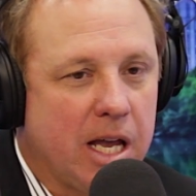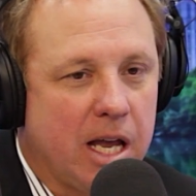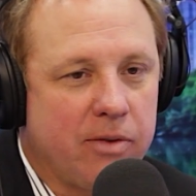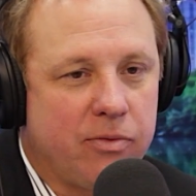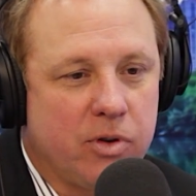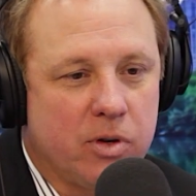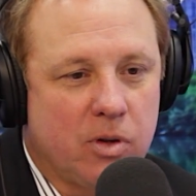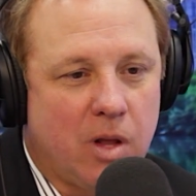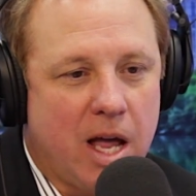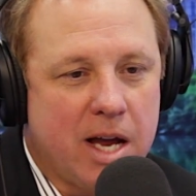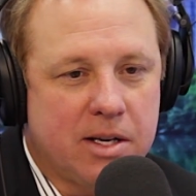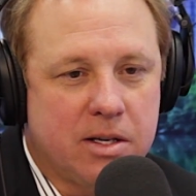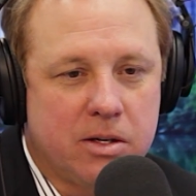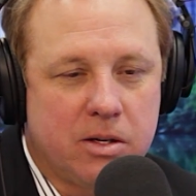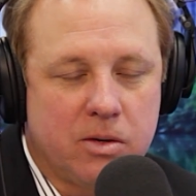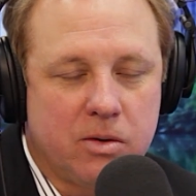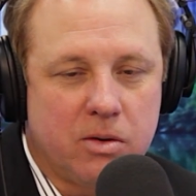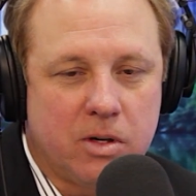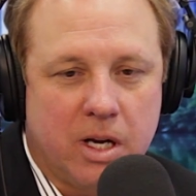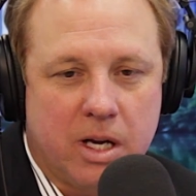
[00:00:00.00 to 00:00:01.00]
If you'd like
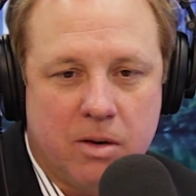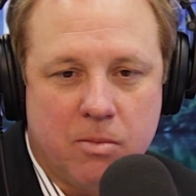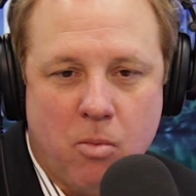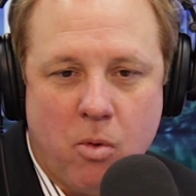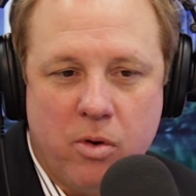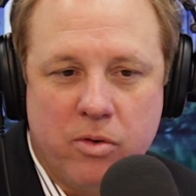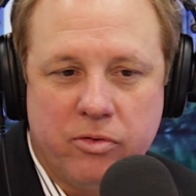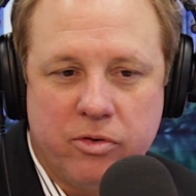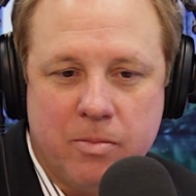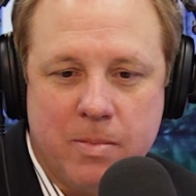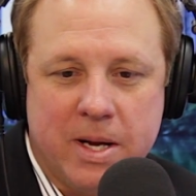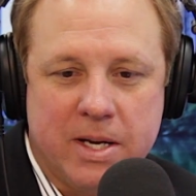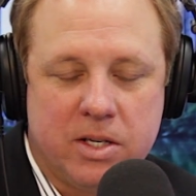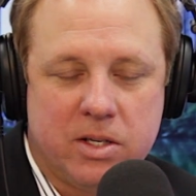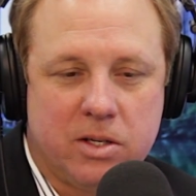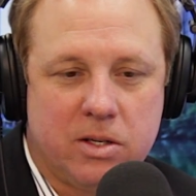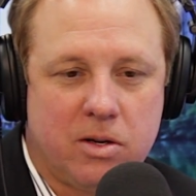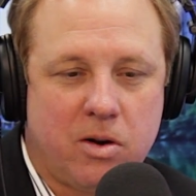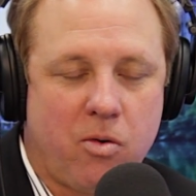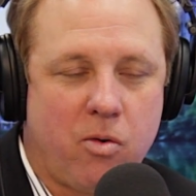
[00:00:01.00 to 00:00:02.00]
to get more
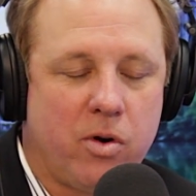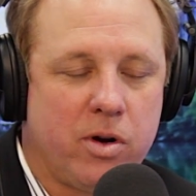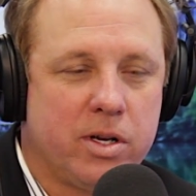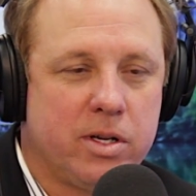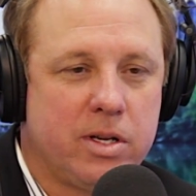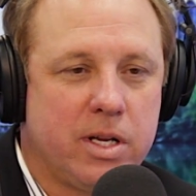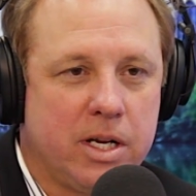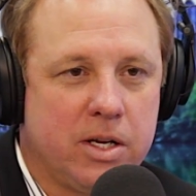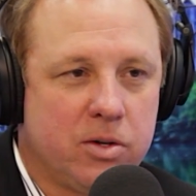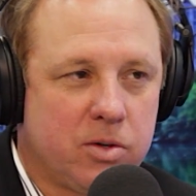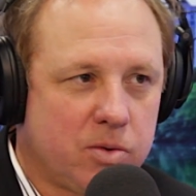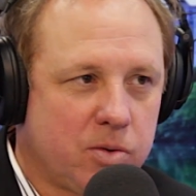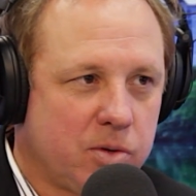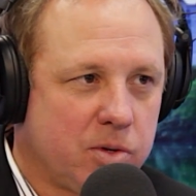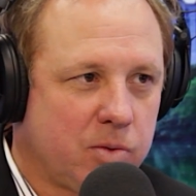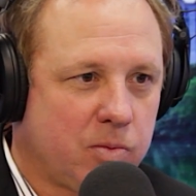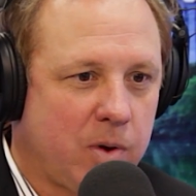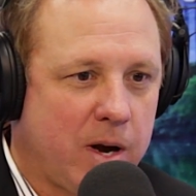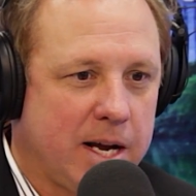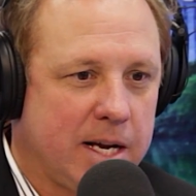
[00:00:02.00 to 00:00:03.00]
information on
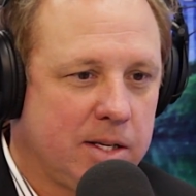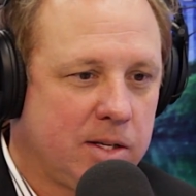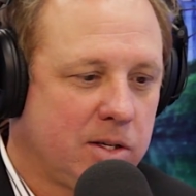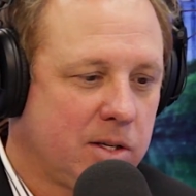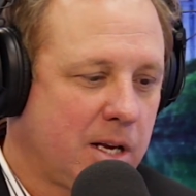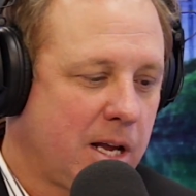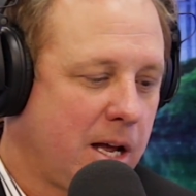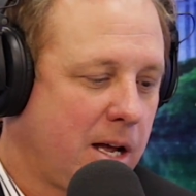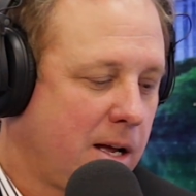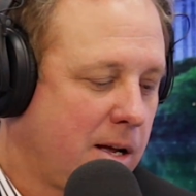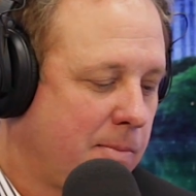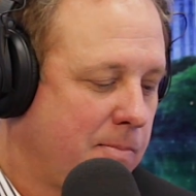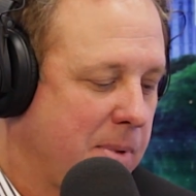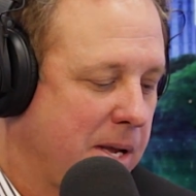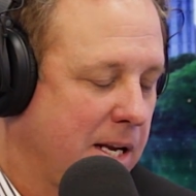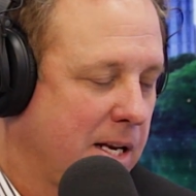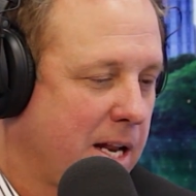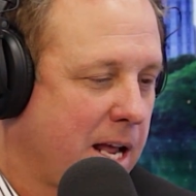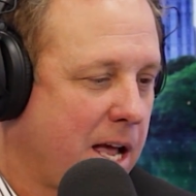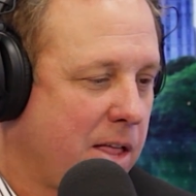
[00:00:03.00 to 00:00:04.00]
interest rates um,
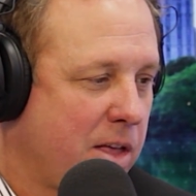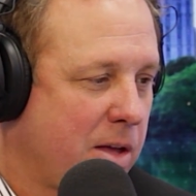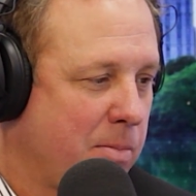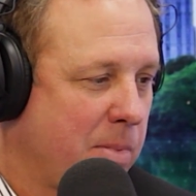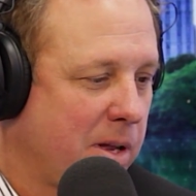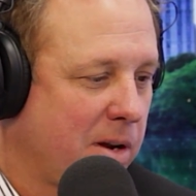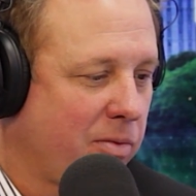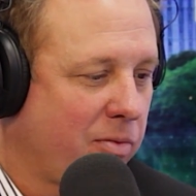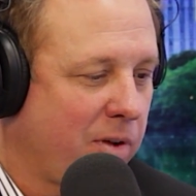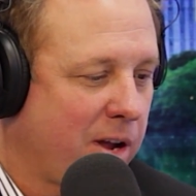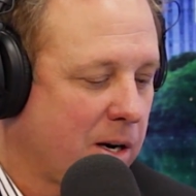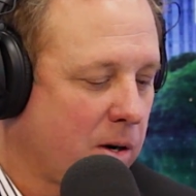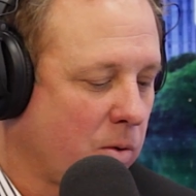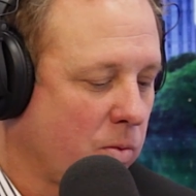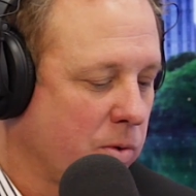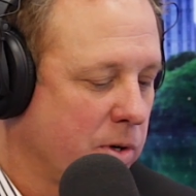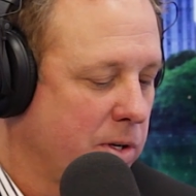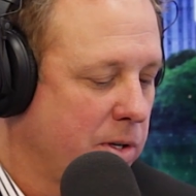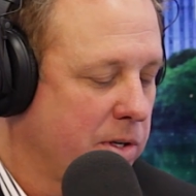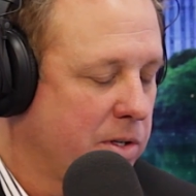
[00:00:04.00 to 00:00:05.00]
and how that may affect
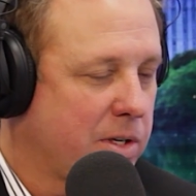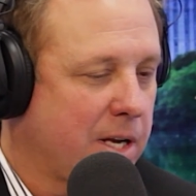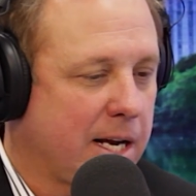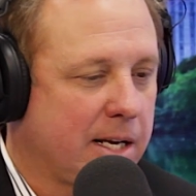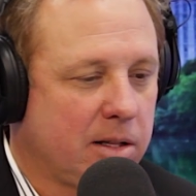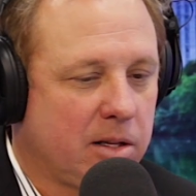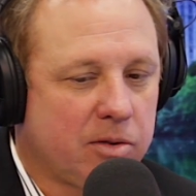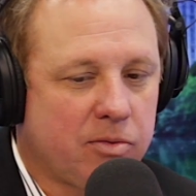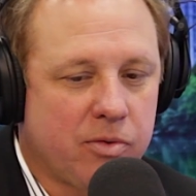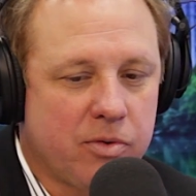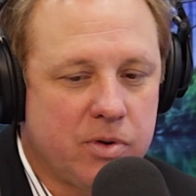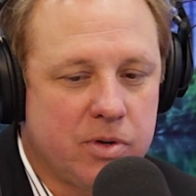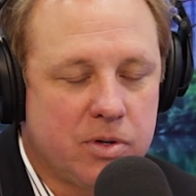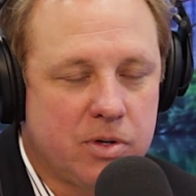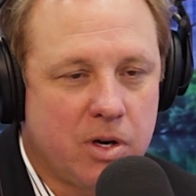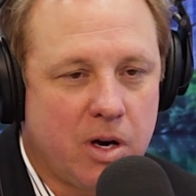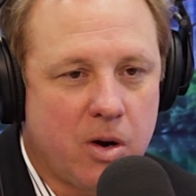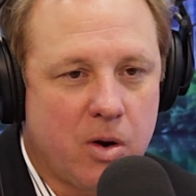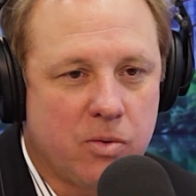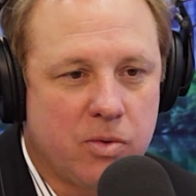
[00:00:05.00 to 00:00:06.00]
real estate, look for the
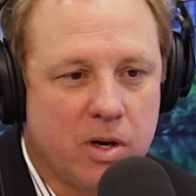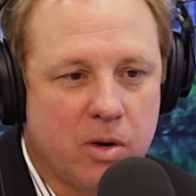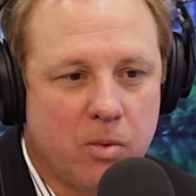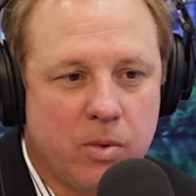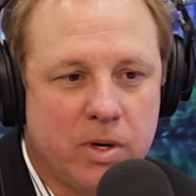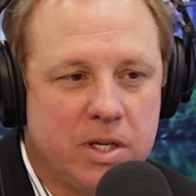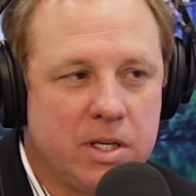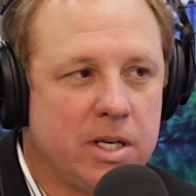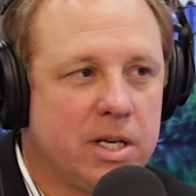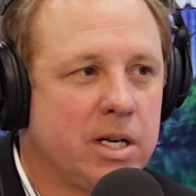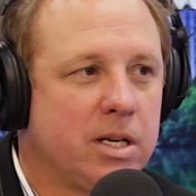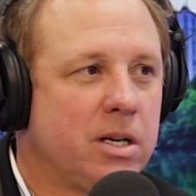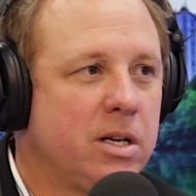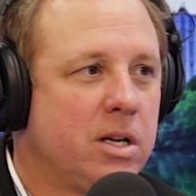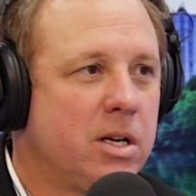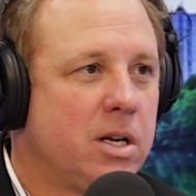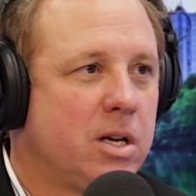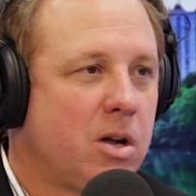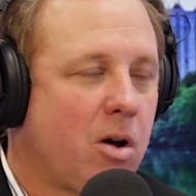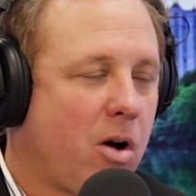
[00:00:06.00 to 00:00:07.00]
show that we did
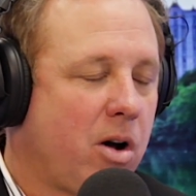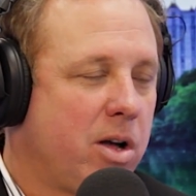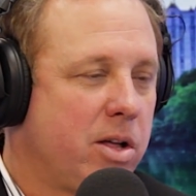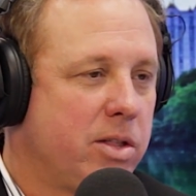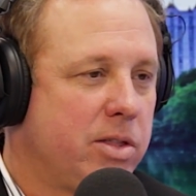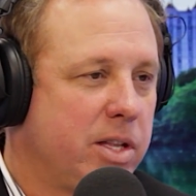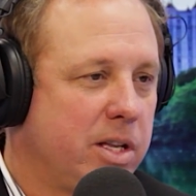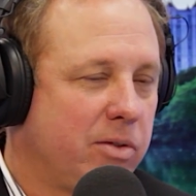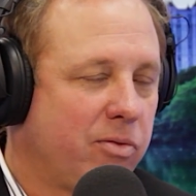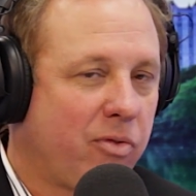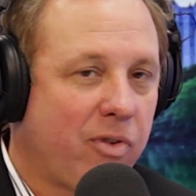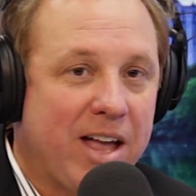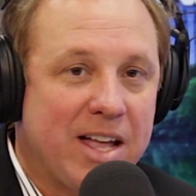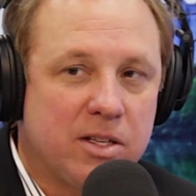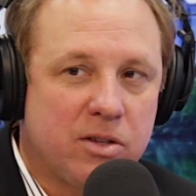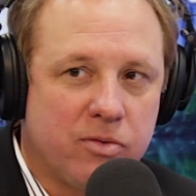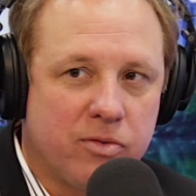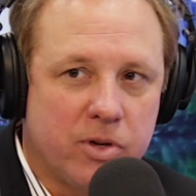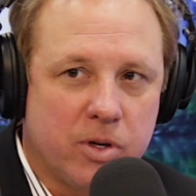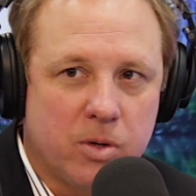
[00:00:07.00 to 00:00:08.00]
on the
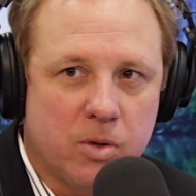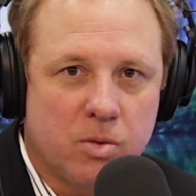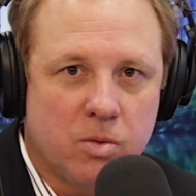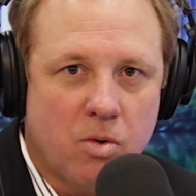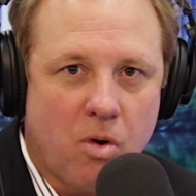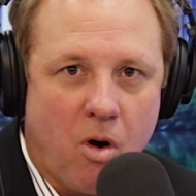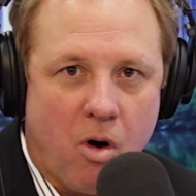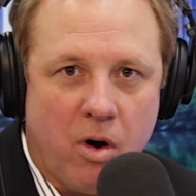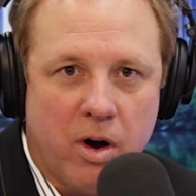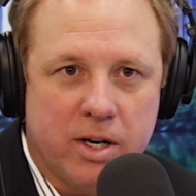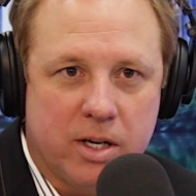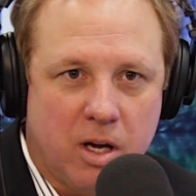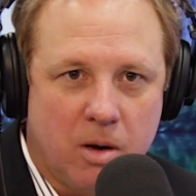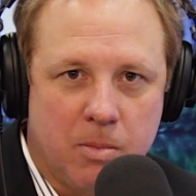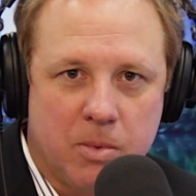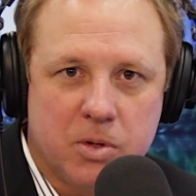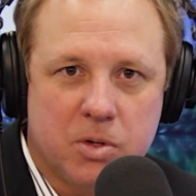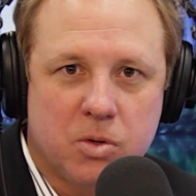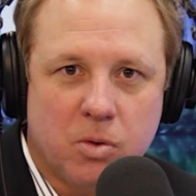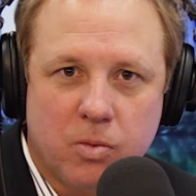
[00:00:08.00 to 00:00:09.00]
Fed's view on
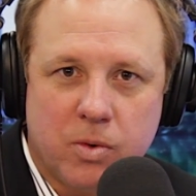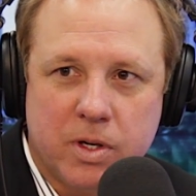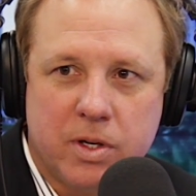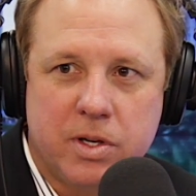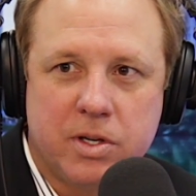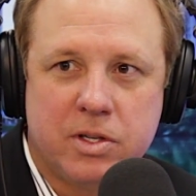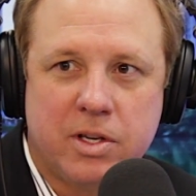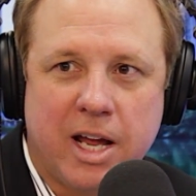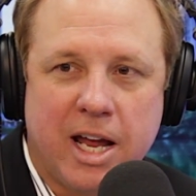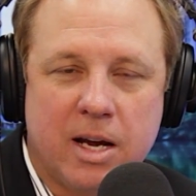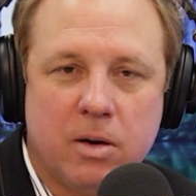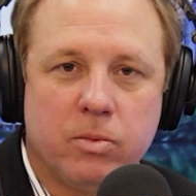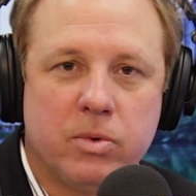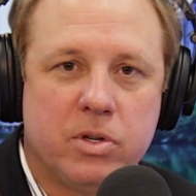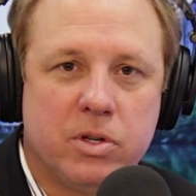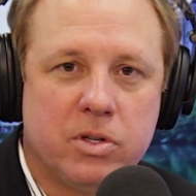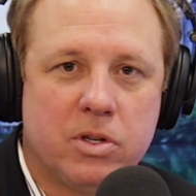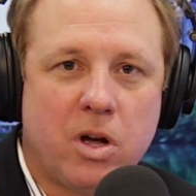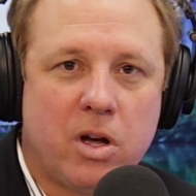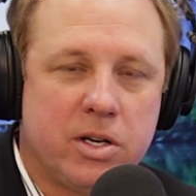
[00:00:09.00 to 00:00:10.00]
commercial real estate,
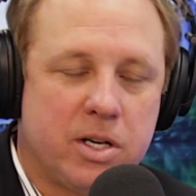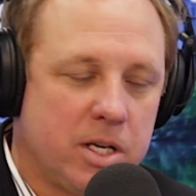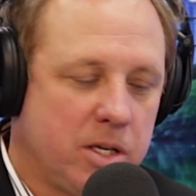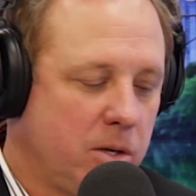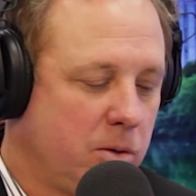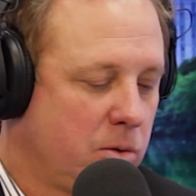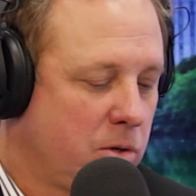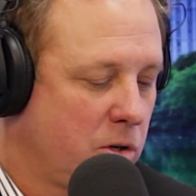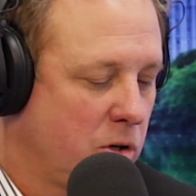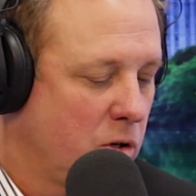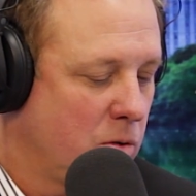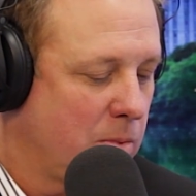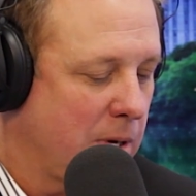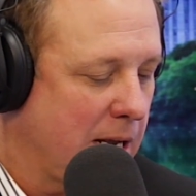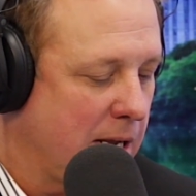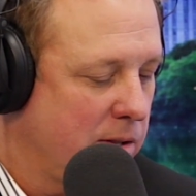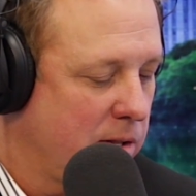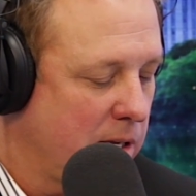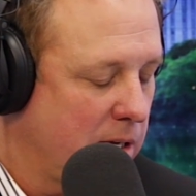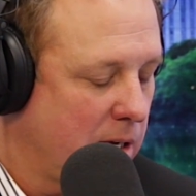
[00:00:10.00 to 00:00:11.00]
which is on YouTube,
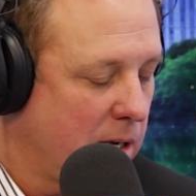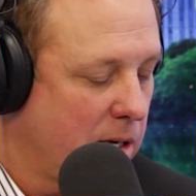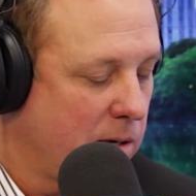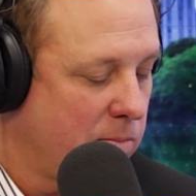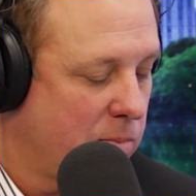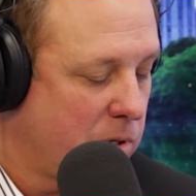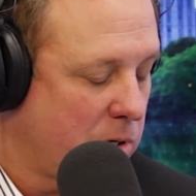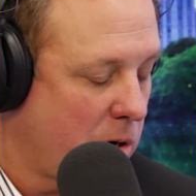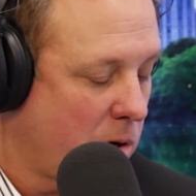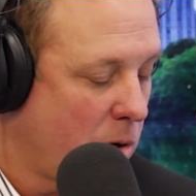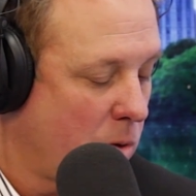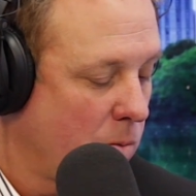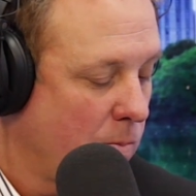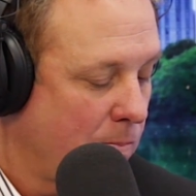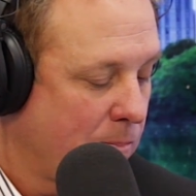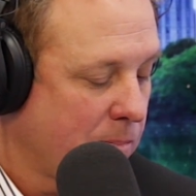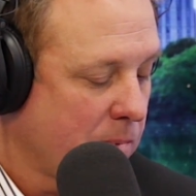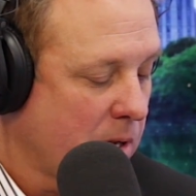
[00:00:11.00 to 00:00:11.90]
and the uh, show